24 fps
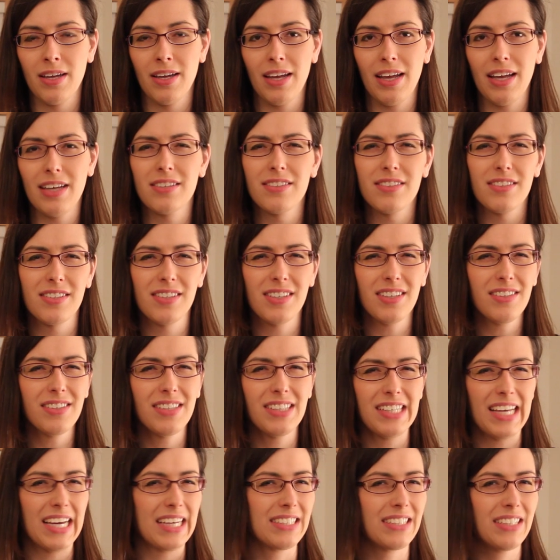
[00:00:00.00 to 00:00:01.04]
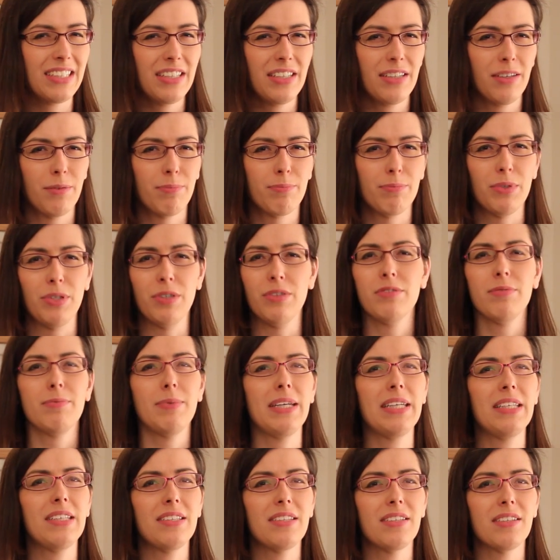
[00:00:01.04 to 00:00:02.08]
it's still detecting your
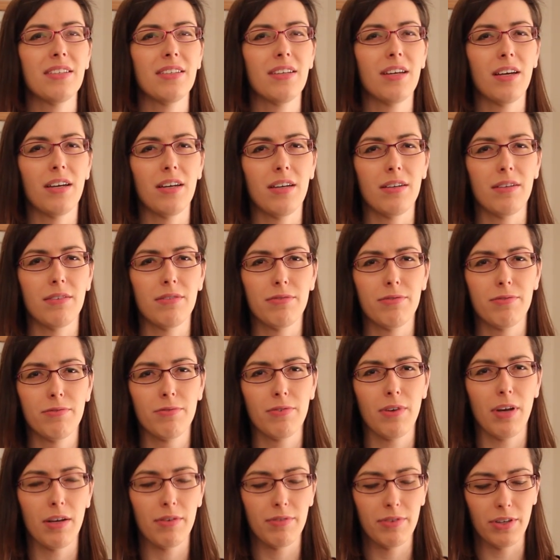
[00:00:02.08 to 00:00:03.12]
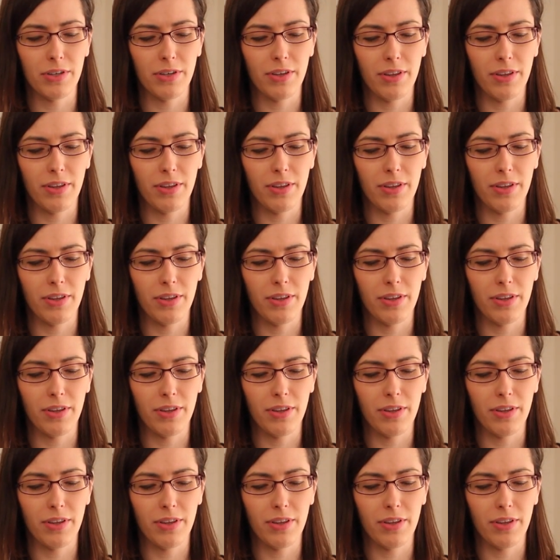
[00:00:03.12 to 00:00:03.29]
movement of, of your